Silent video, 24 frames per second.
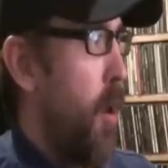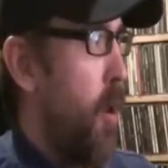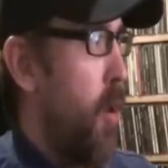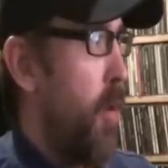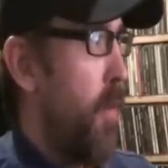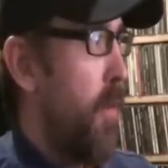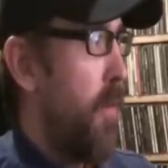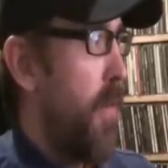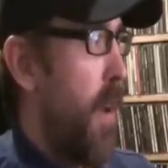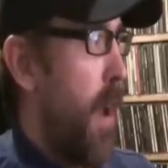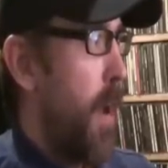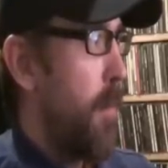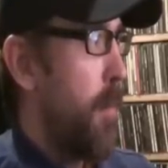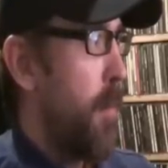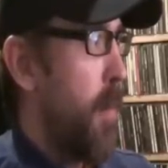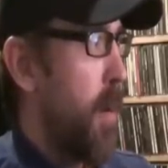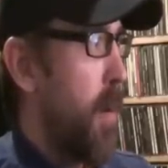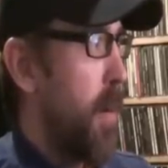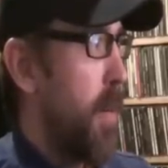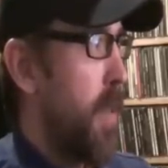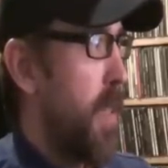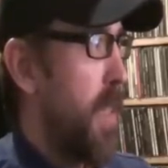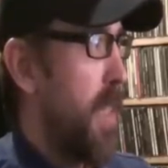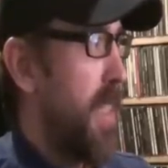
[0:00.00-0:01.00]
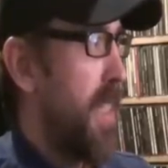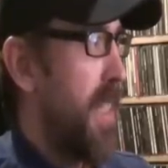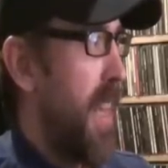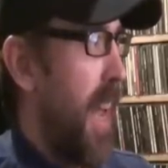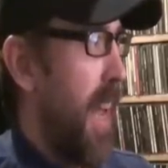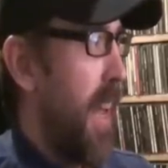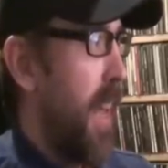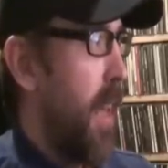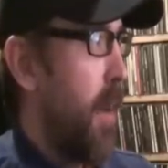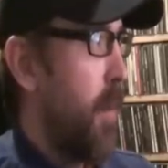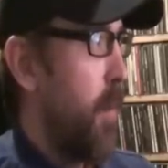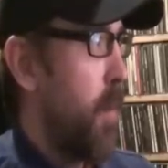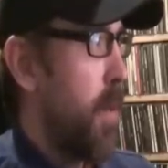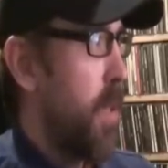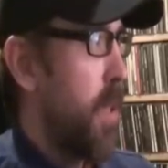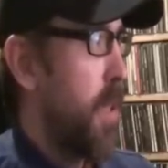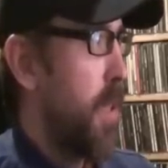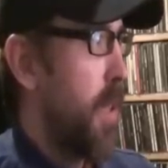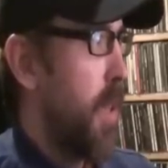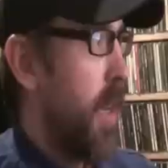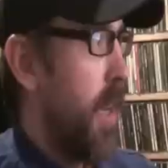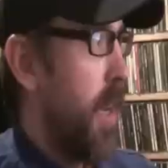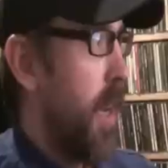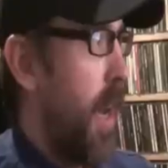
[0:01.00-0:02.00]
November 2nd, which
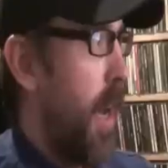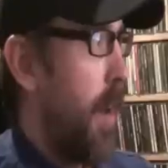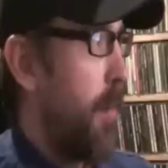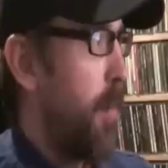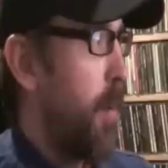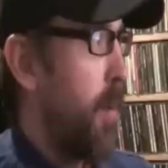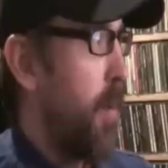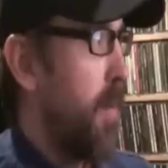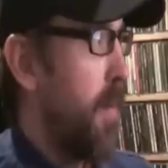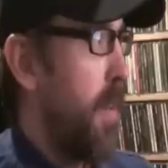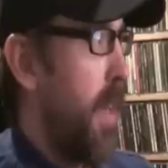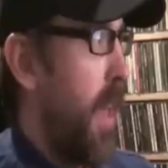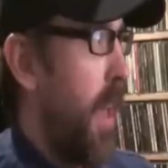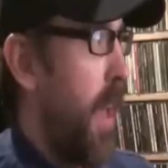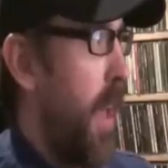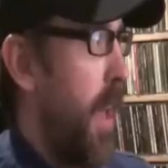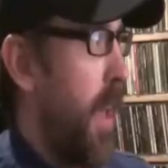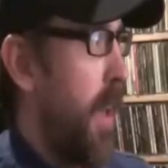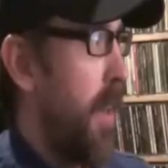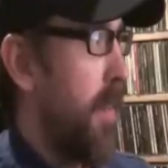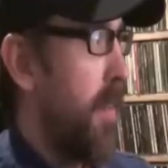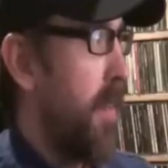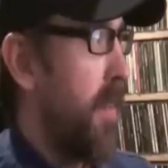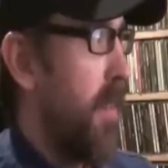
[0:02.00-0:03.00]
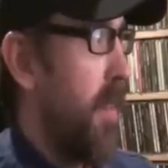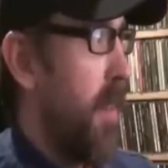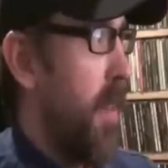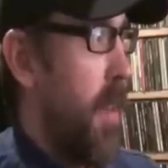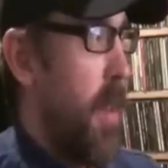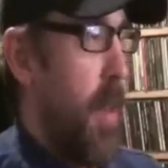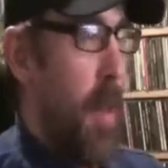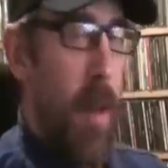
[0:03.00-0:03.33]
is a couple days